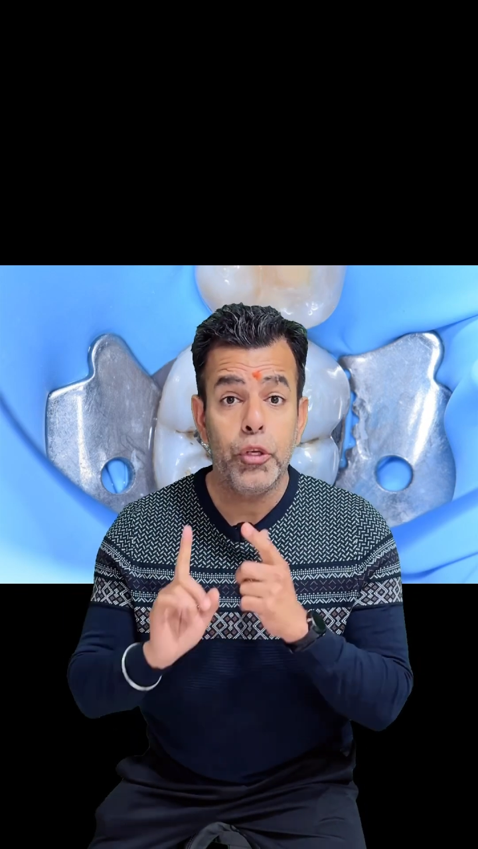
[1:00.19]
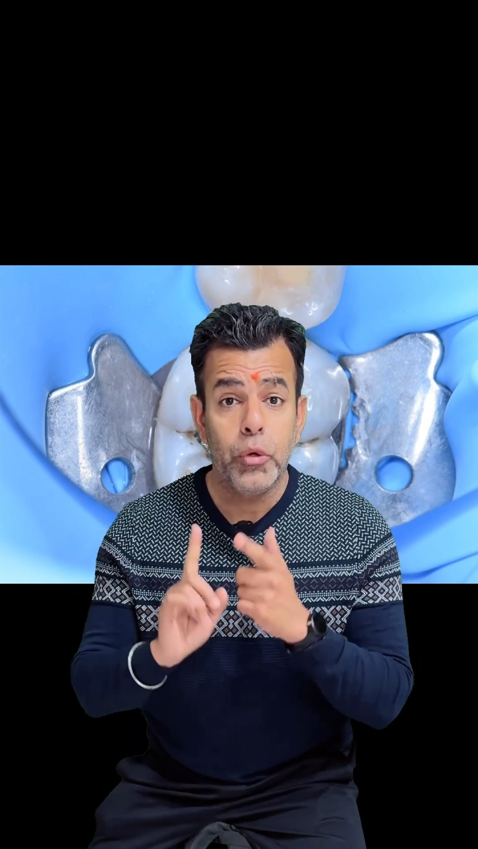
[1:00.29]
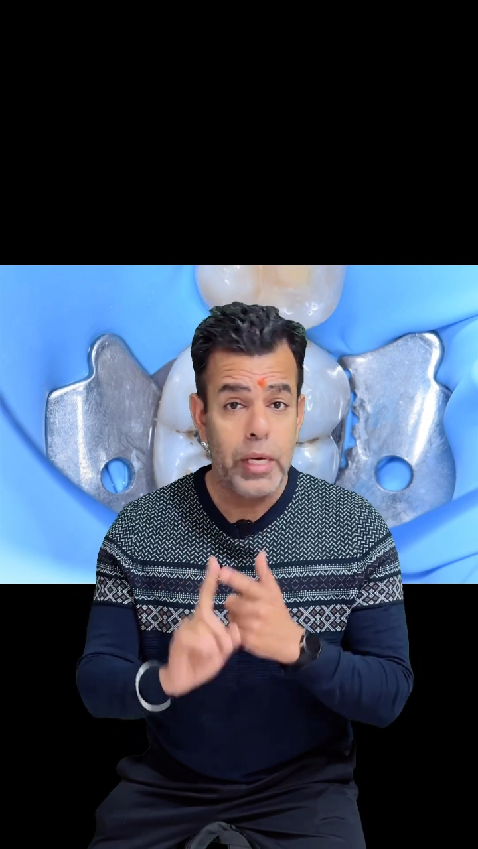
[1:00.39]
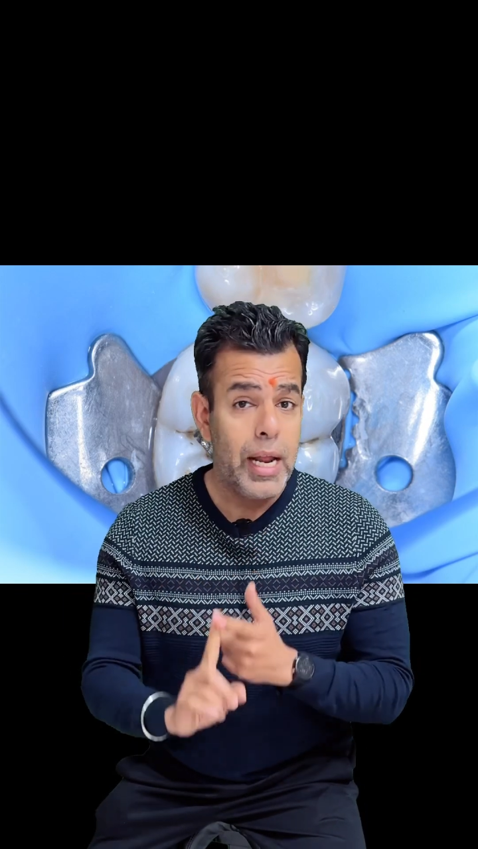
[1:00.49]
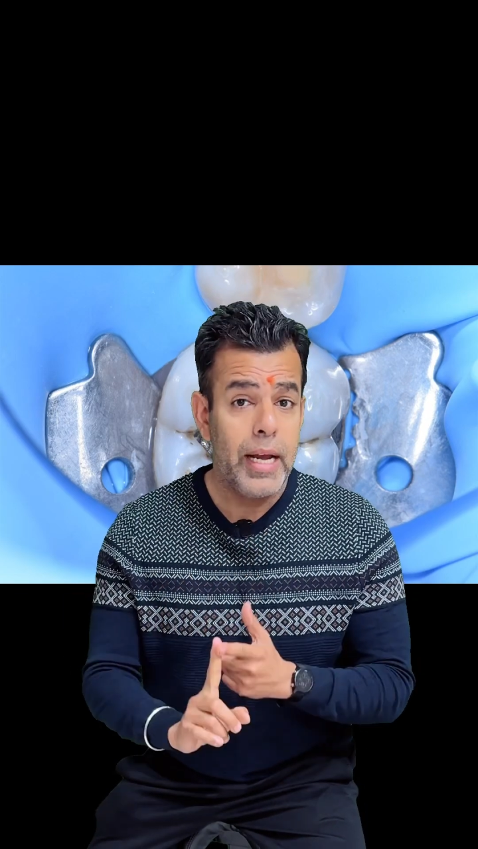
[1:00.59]

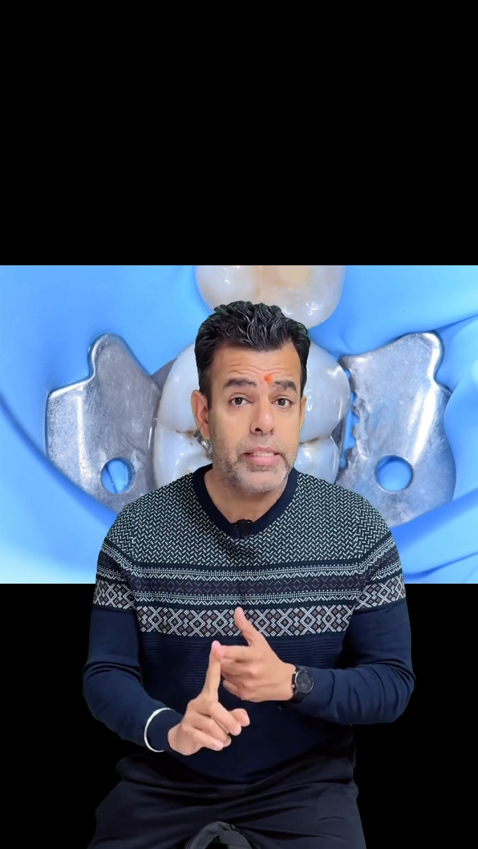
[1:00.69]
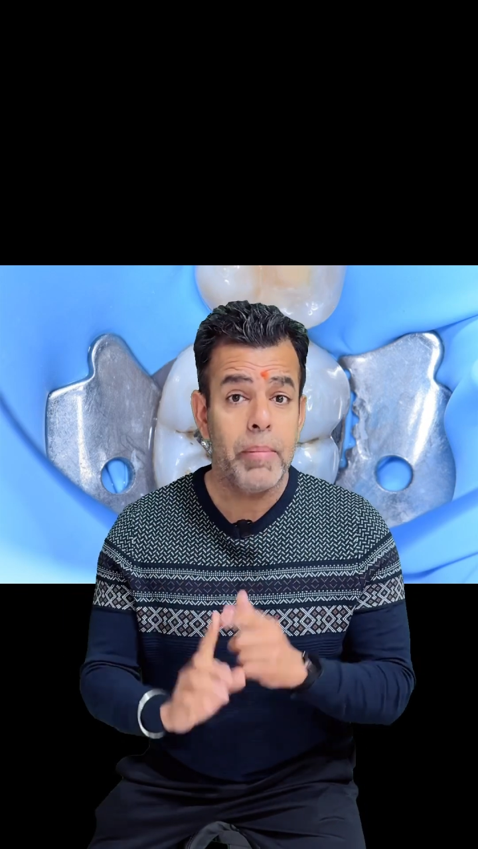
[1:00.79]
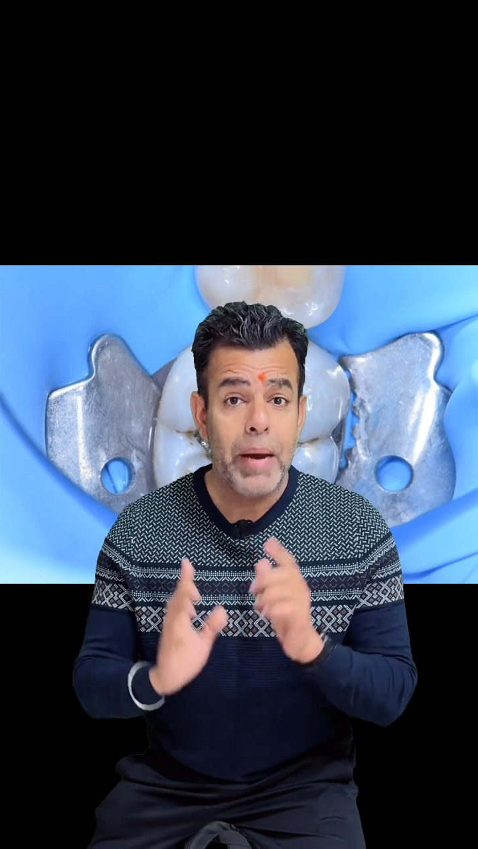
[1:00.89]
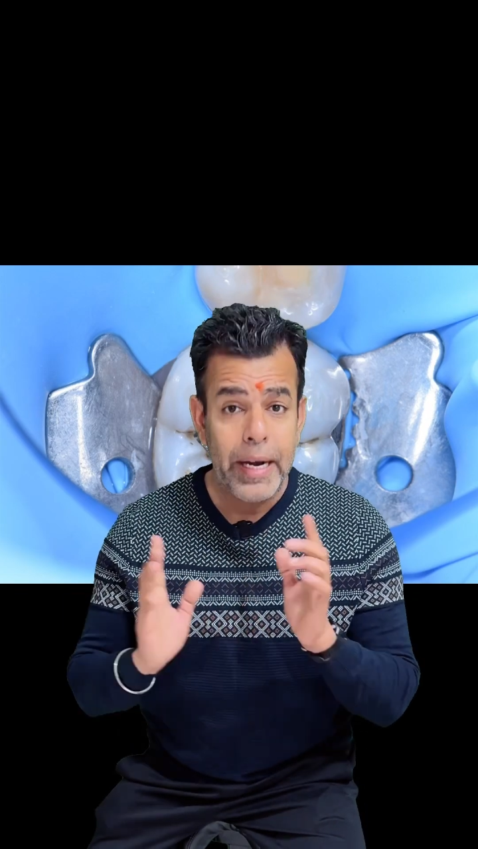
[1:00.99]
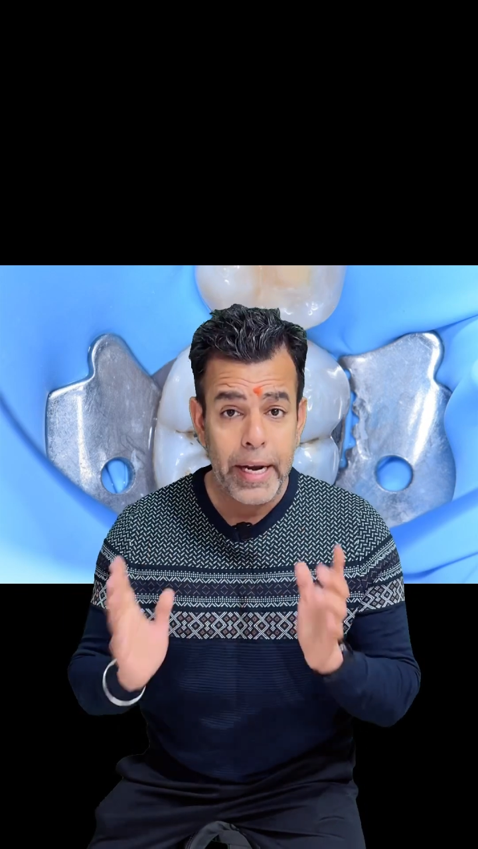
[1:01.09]
utilized
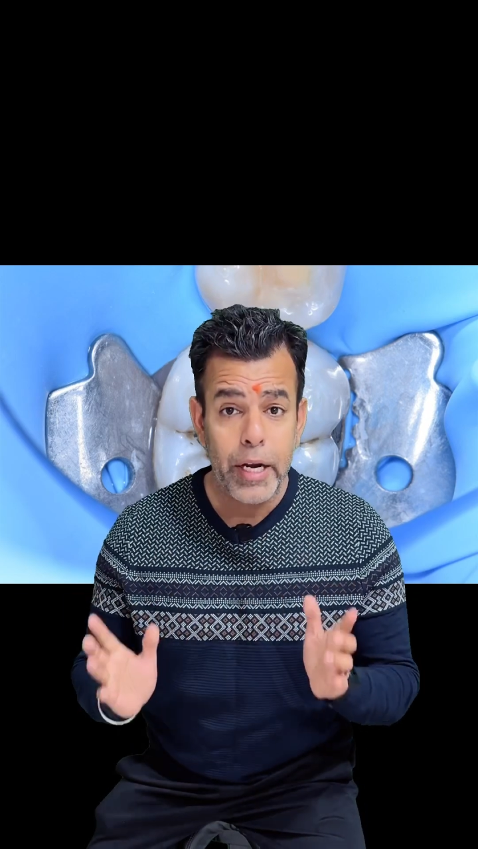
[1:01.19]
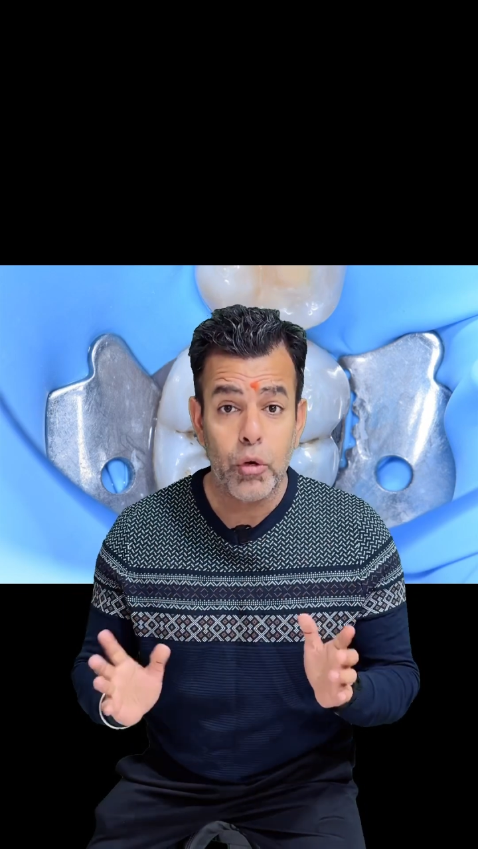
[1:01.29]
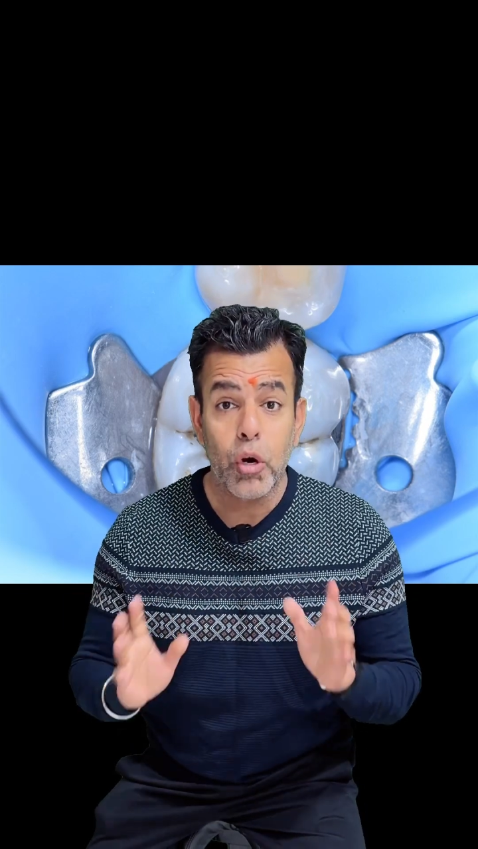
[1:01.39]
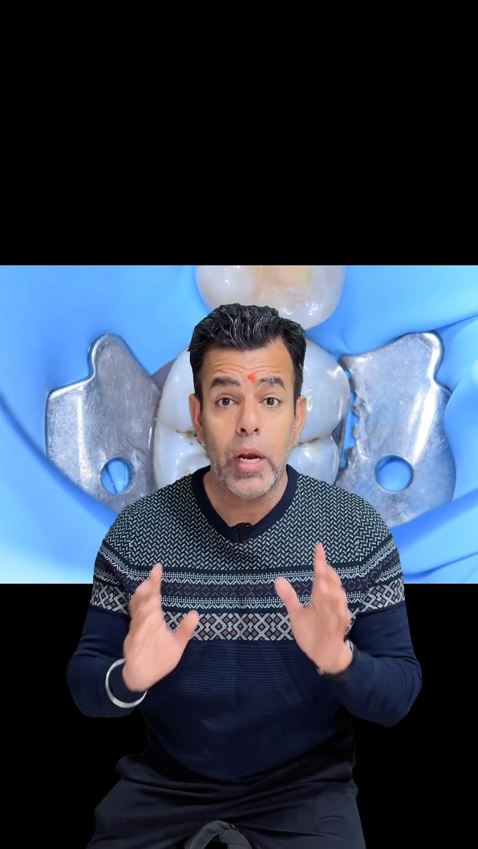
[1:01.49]
and maintained to